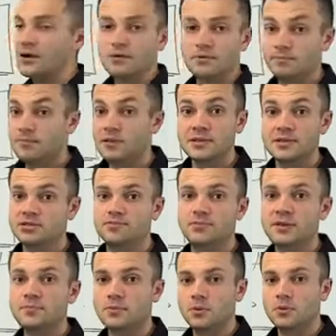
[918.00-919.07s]
millions of
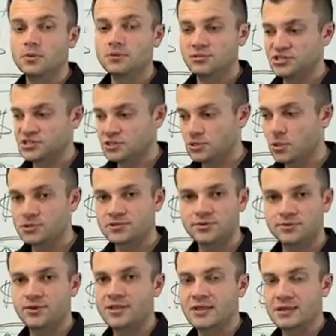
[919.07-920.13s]
people just lost
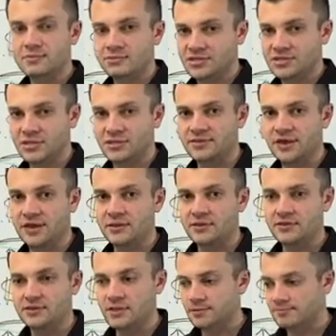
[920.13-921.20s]
their income just like that,
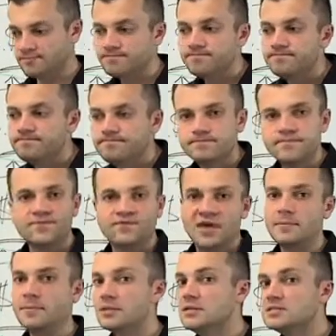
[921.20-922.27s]
and
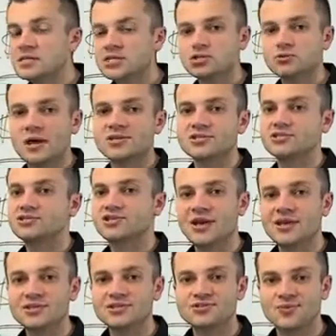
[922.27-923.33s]
family situations
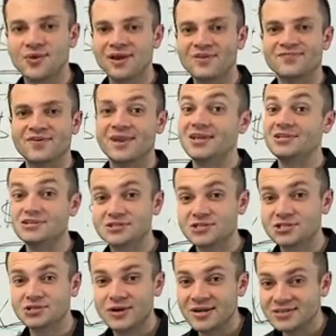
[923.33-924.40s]
changed, right? Financial
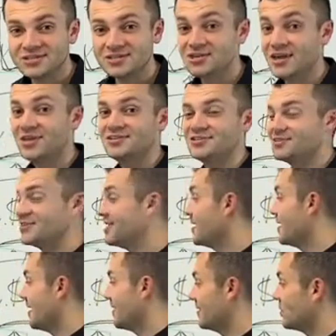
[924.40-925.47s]
situations changed,
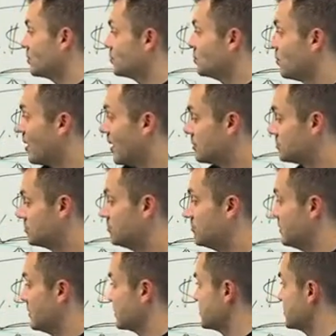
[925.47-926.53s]
and they don't know how to do
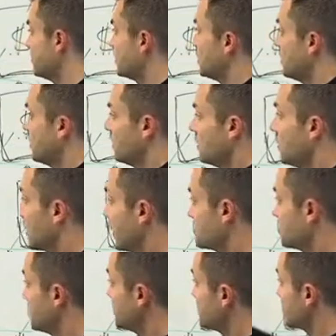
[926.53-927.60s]
this. Okay,
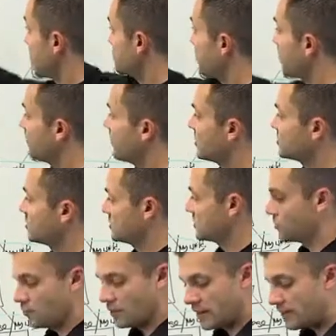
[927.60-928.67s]
so this is how the professionals
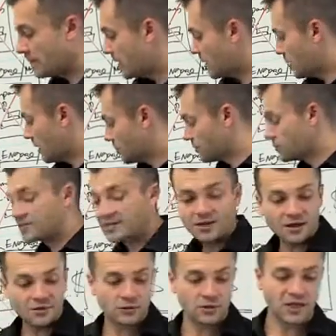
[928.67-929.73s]
are doing it. Now there is
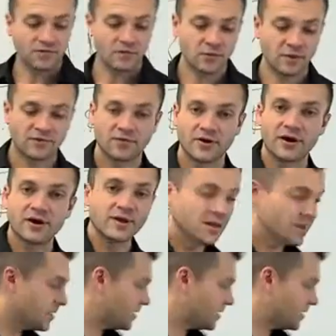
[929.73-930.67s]
another level, my friend,